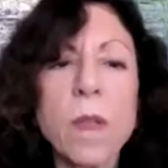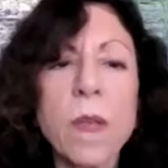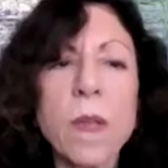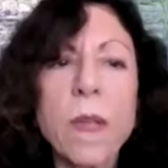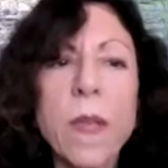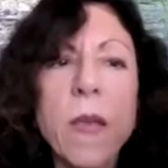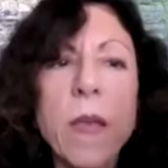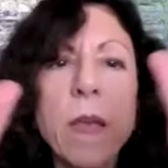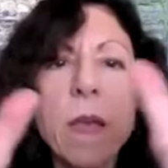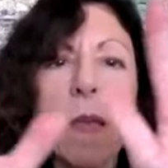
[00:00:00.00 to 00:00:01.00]
Let
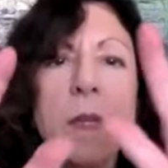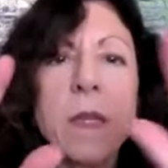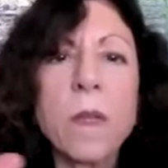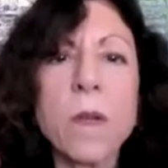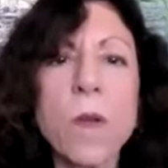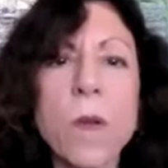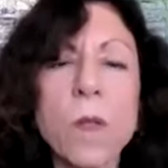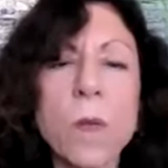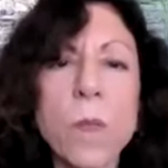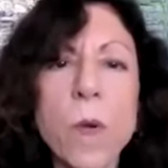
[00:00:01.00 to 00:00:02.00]
any and
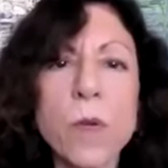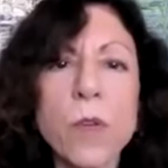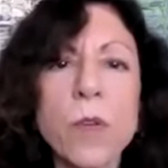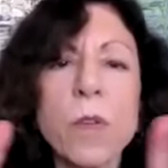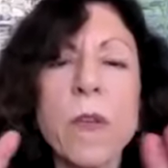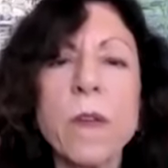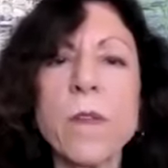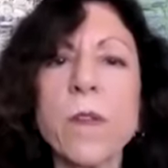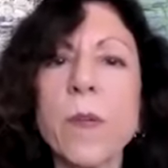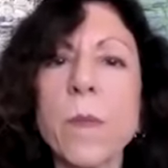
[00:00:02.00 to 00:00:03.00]
all emotional
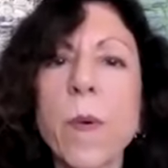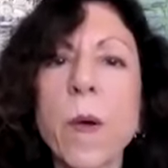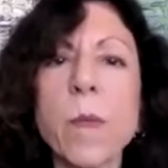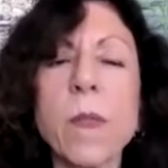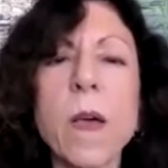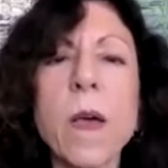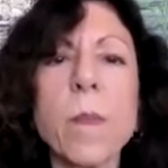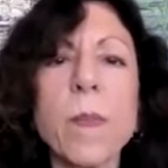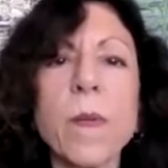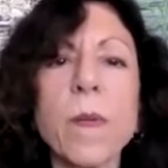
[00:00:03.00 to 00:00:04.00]
energy bubble up.